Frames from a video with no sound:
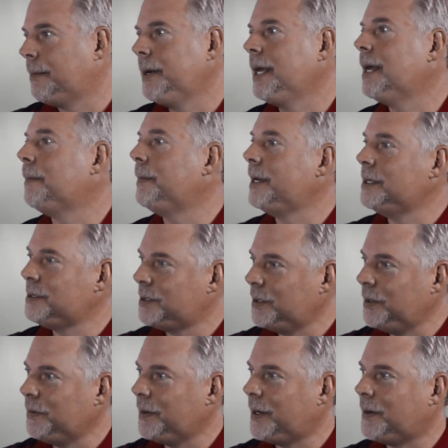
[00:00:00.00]
How many companies do
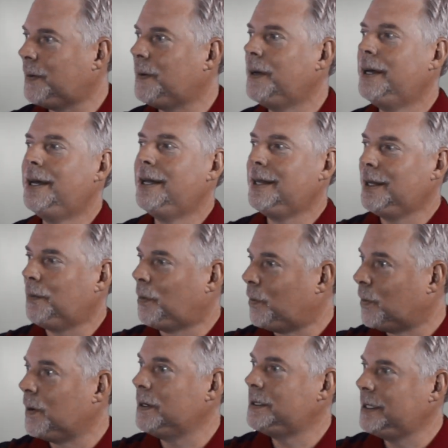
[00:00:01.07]
you know that will
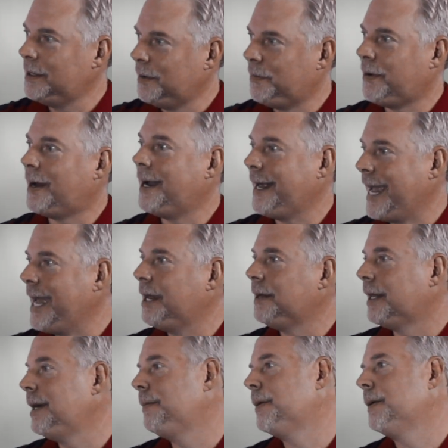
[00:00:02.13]
warranty the product
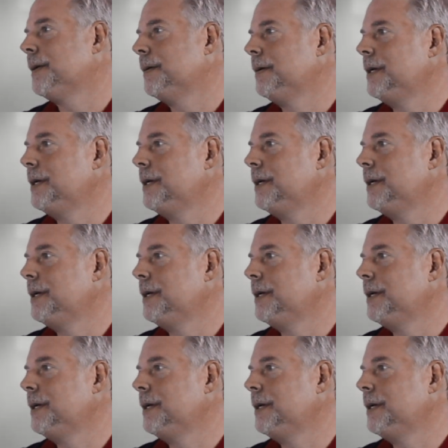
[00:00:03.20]
and labor?